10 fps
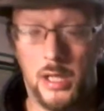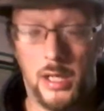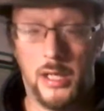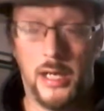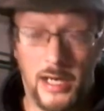
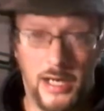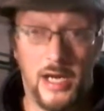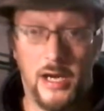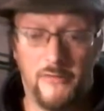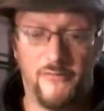I
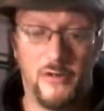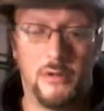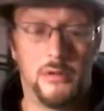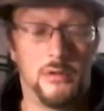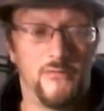have
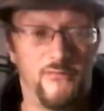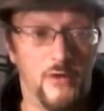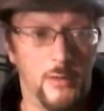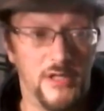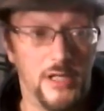
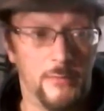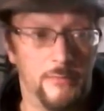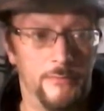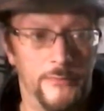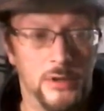from him.
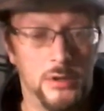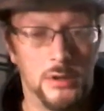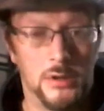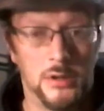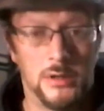
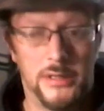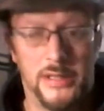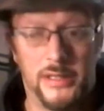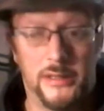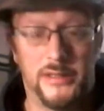
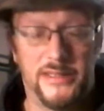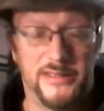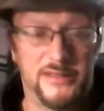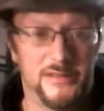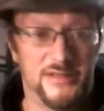And
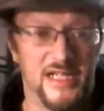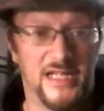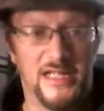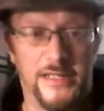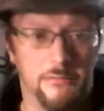he's
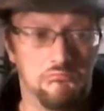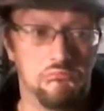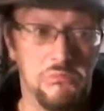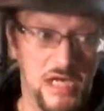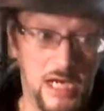sadly
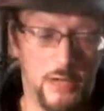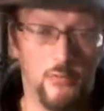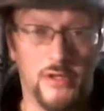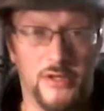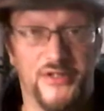
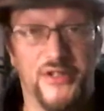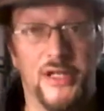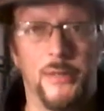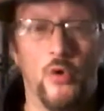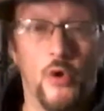not with us
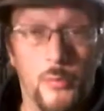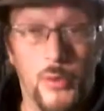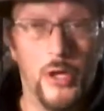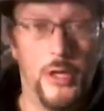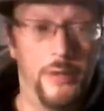anymore,
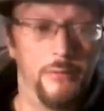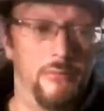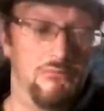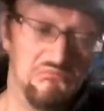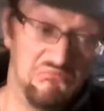but
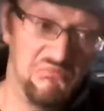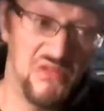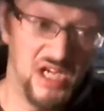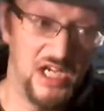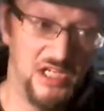
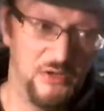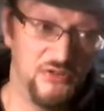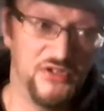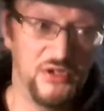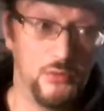I
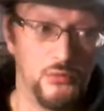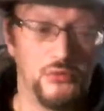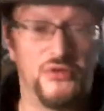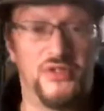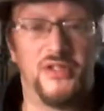use the
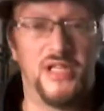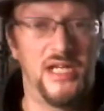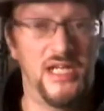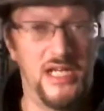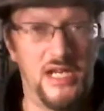tools
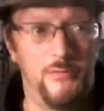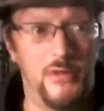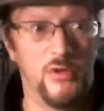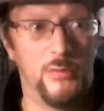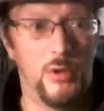that he gave
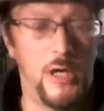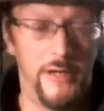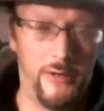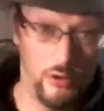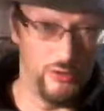me with
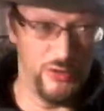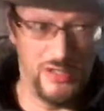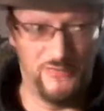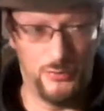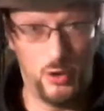pride.
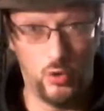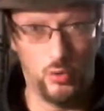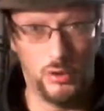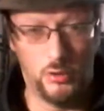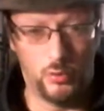Also have some
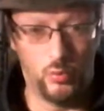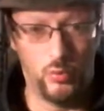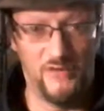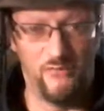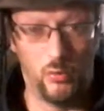cool little
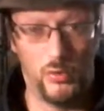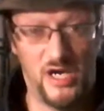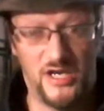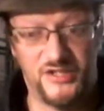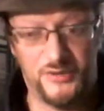riffle
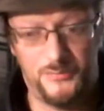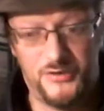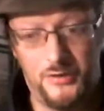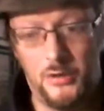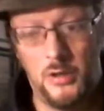
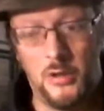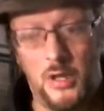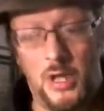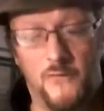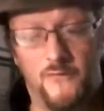rasps
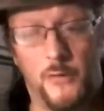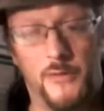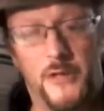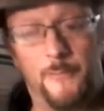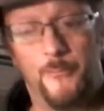
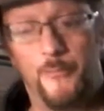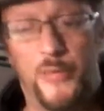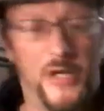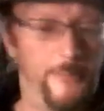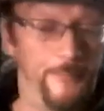from him.
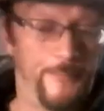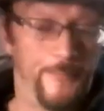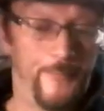But,